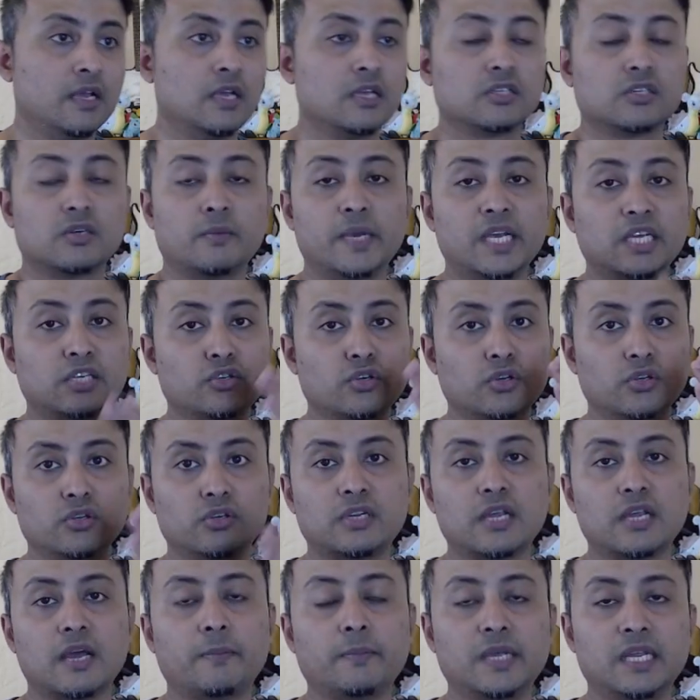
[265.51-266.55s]
So make sure you
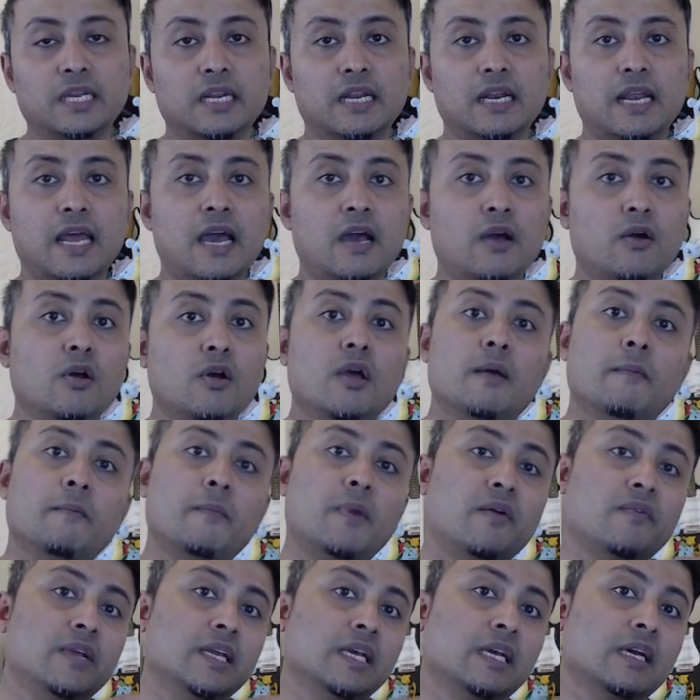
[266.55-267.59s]
tap in and out.
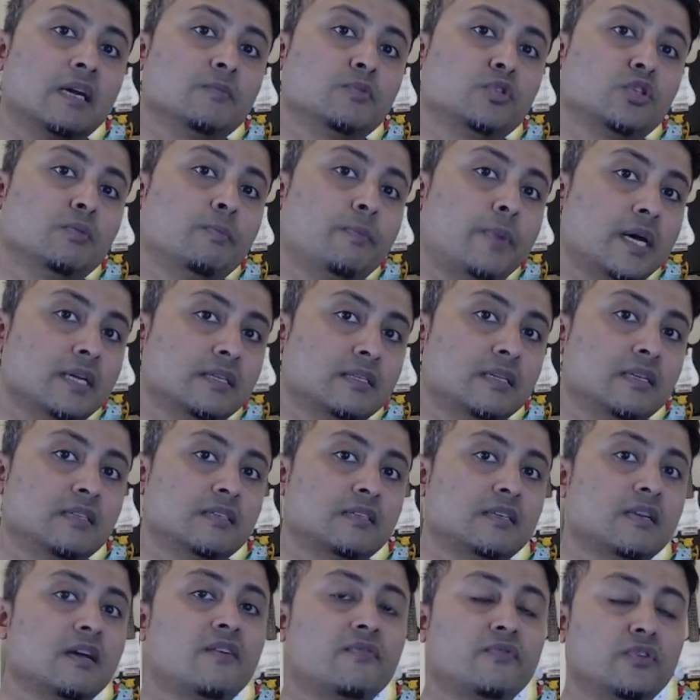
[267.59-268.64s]
But when it comes to bus and
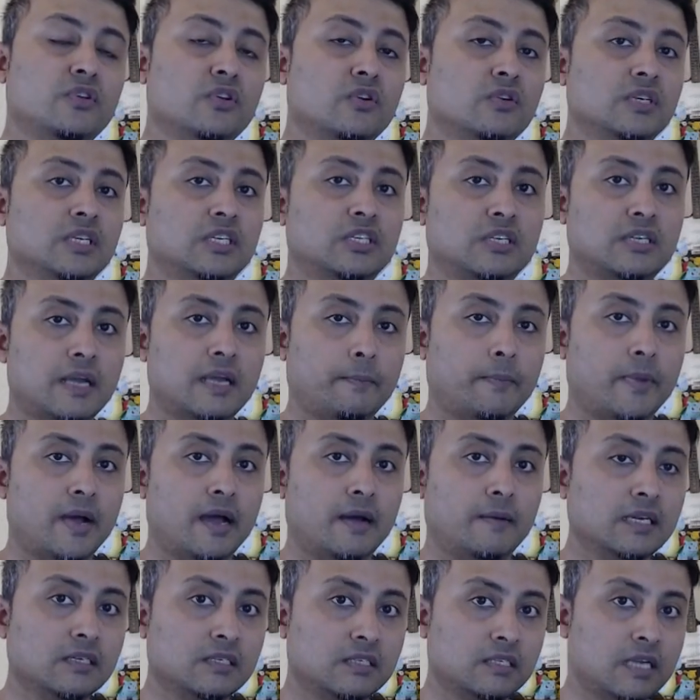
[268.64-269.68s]
stuff, you don't need to tap
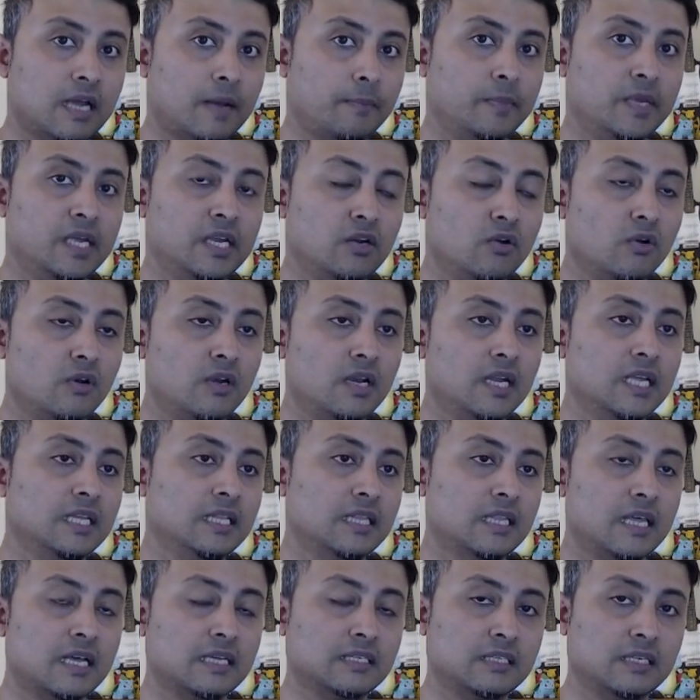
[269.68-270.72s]
out. Tap in only.
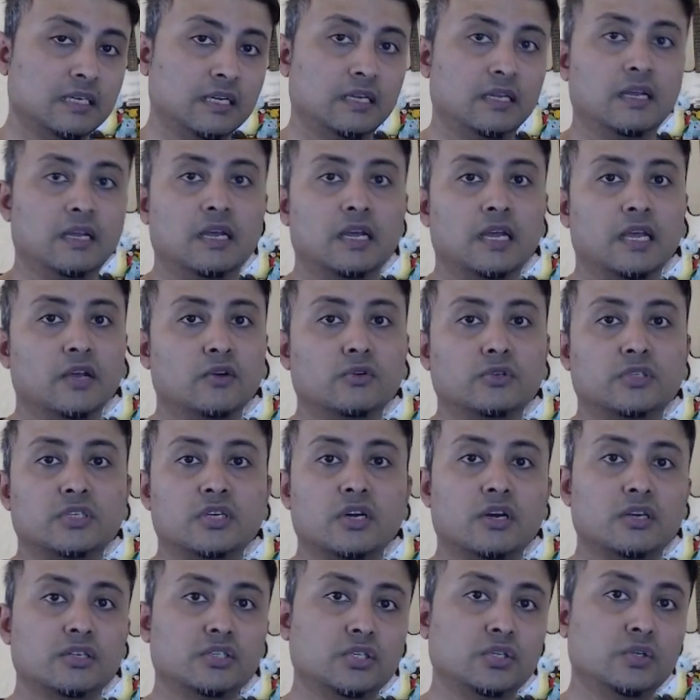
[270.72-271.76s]
That's it. It will
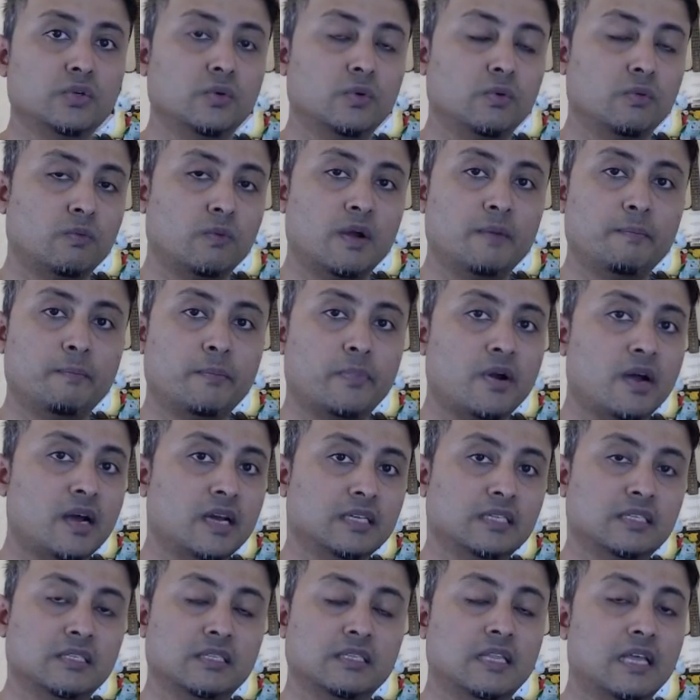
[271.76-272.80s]
charge you one
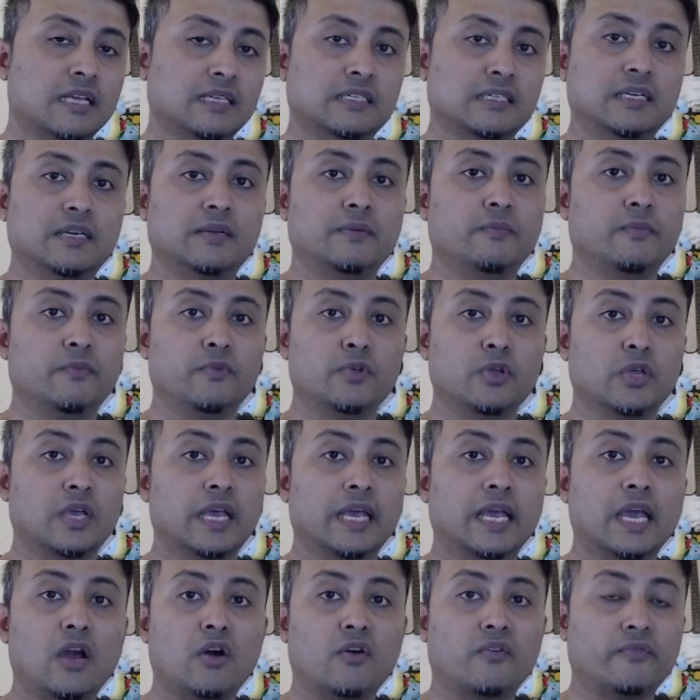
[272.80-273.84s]
price. That's it. You can
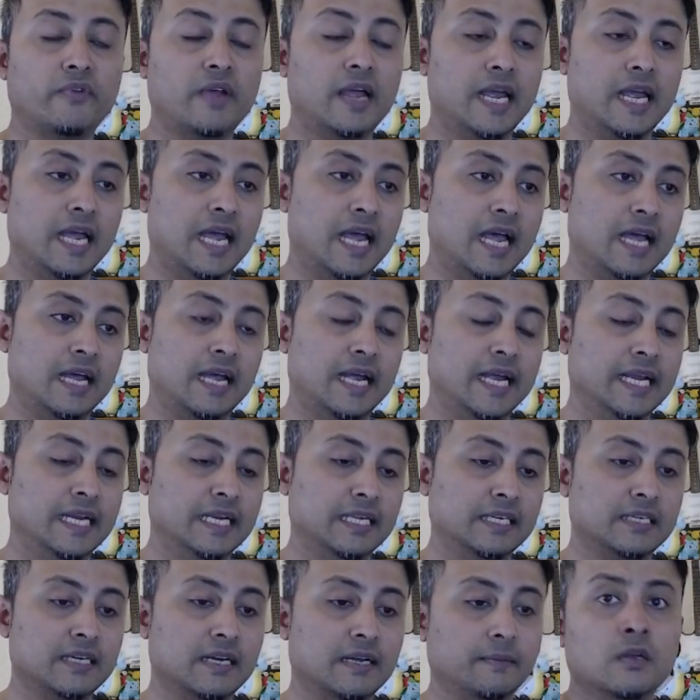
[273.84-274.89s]
get off at any
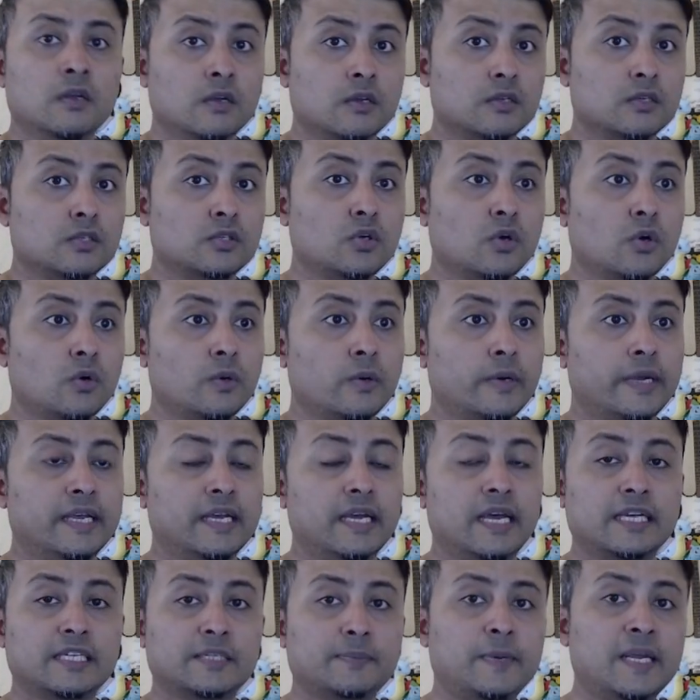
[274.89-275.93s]
time. So it
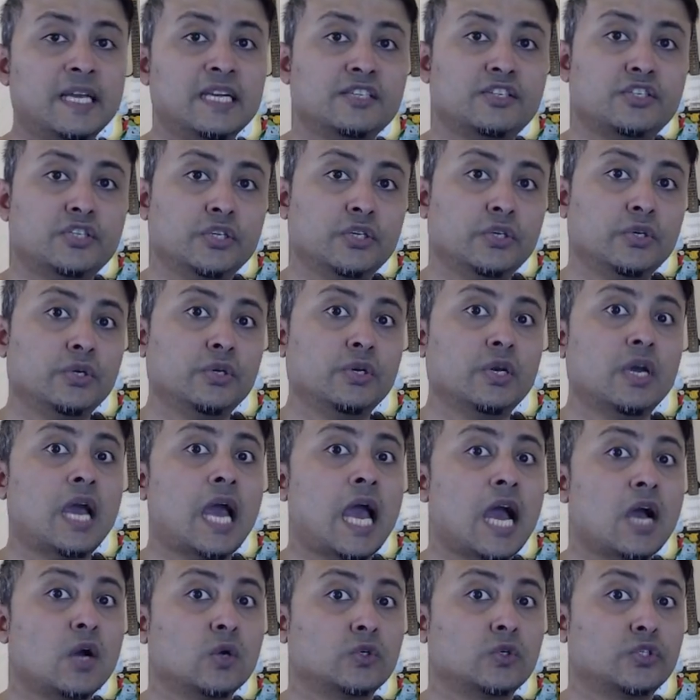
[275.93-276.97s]
explains to you
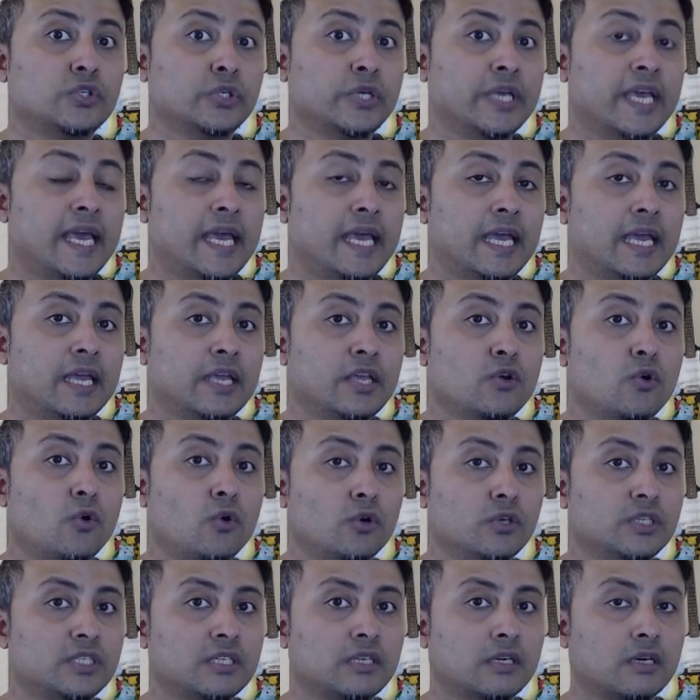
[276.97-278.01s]
how to get your
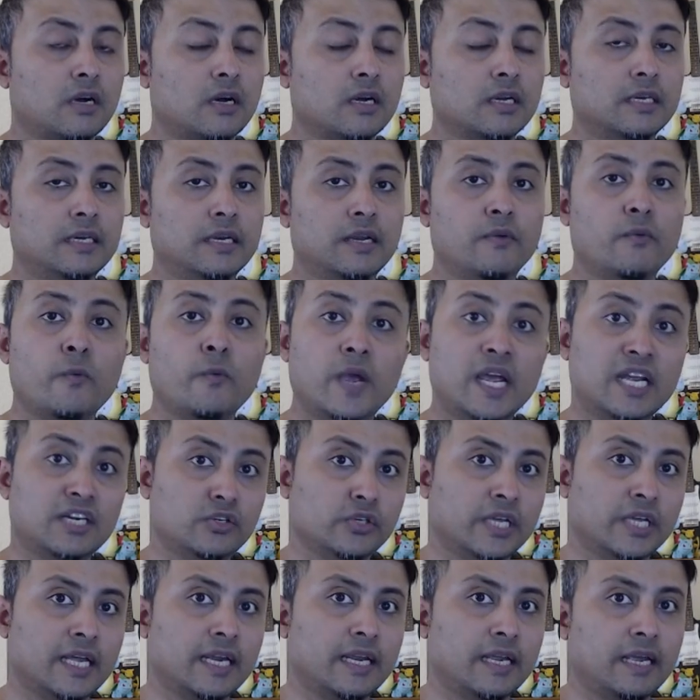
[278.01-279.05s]
Oyster card, where to
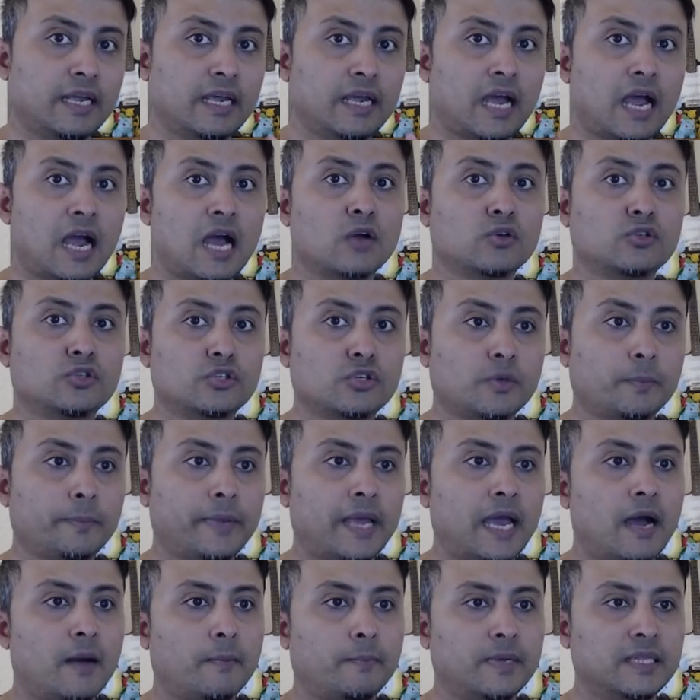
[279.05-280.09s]
get it, how to top it
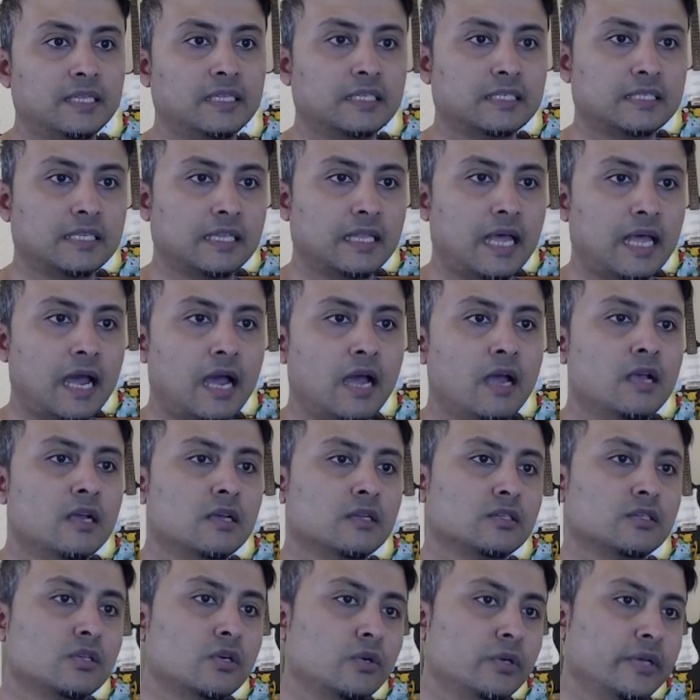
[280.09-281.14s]
up, and this and that.
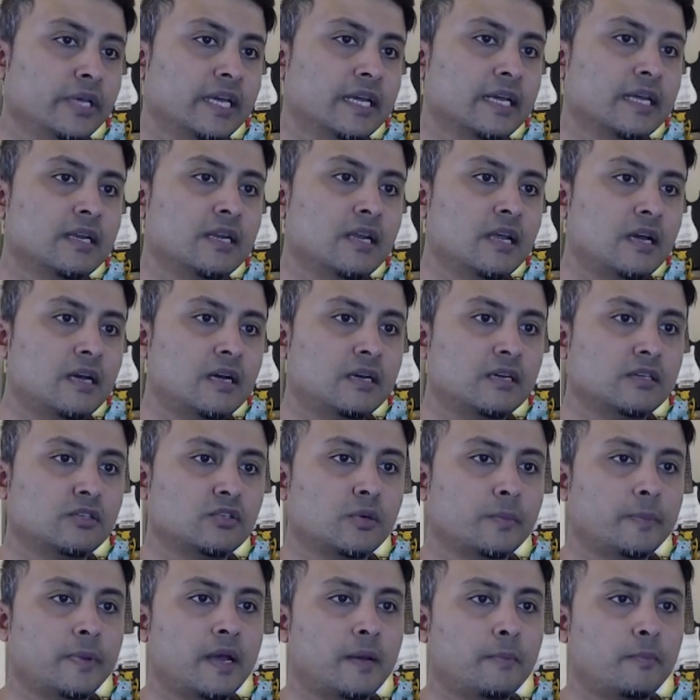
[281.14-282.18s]
So you can
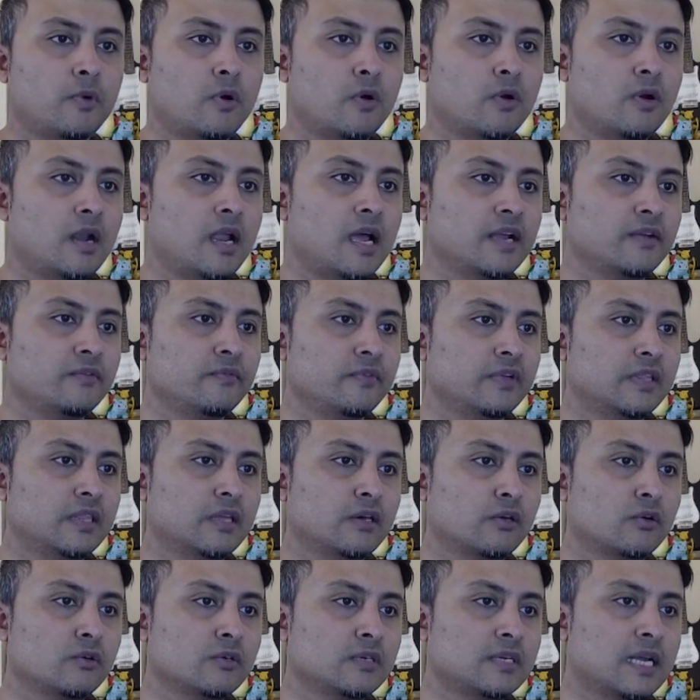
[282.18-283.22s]
top it up online with a
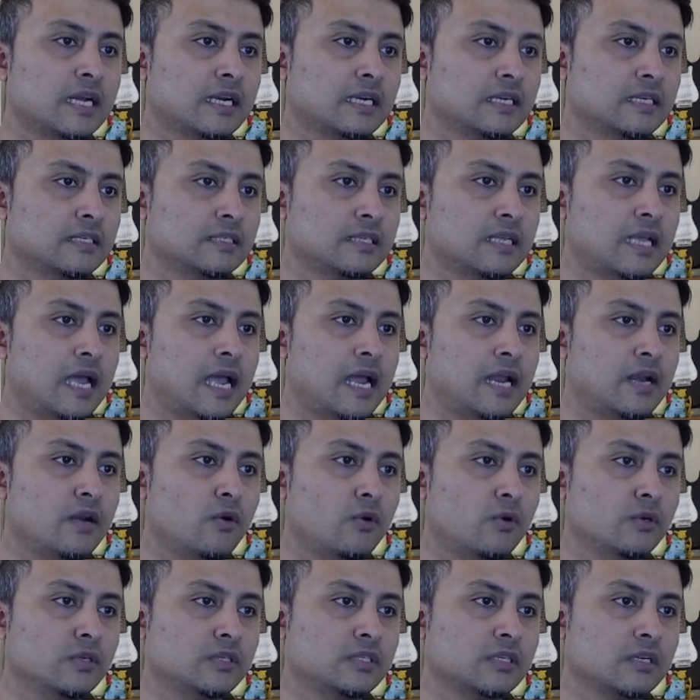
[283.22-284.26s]
contactless and
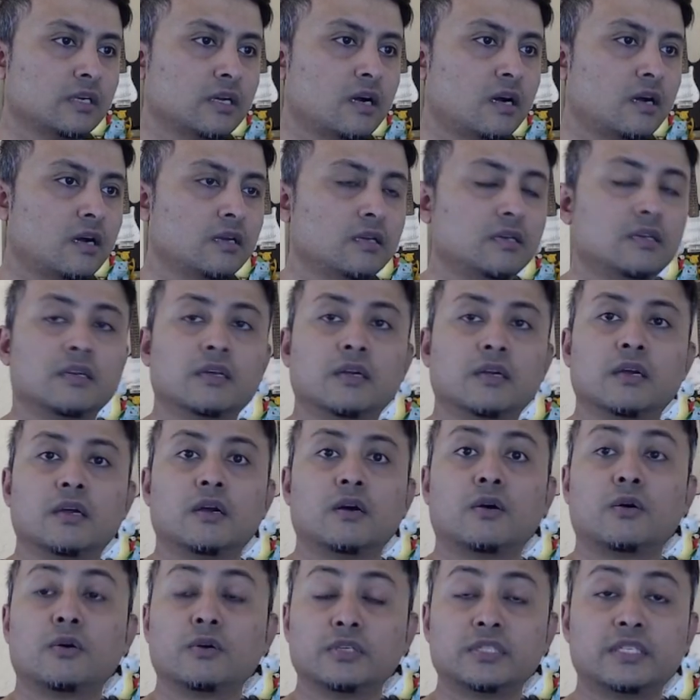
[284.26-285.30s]
Oyster card,
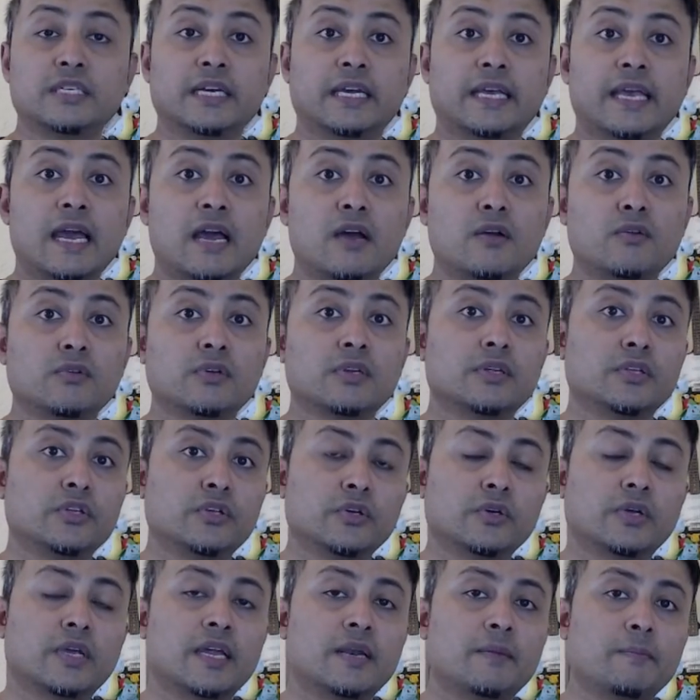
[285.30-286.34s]
Oyster account. You
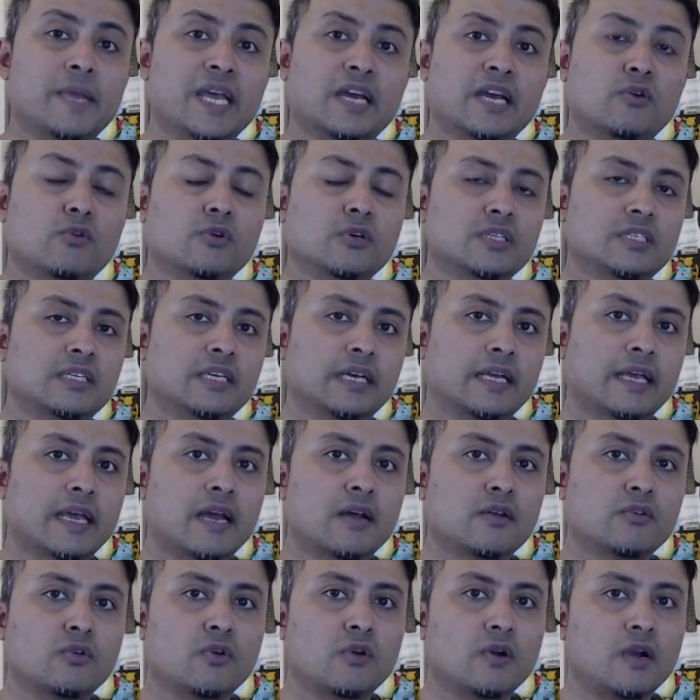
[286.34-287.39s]
can make an Oyster
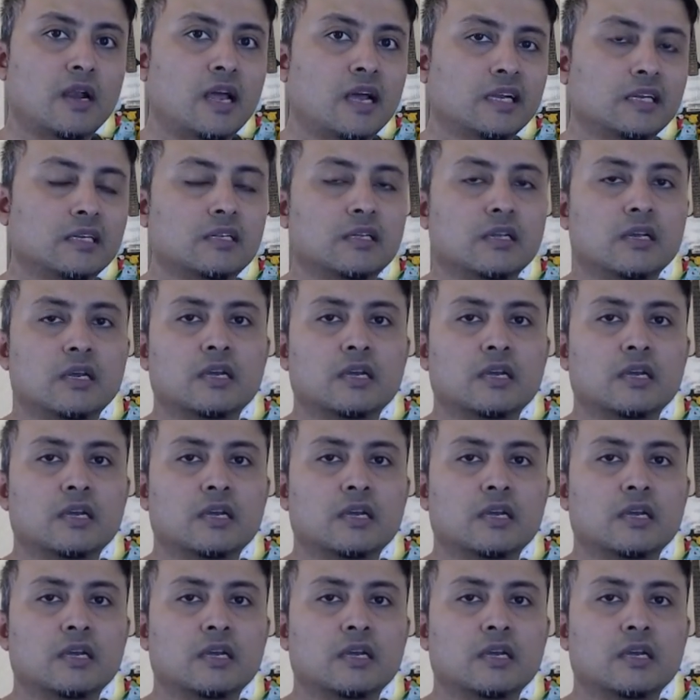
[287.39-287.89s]
account online.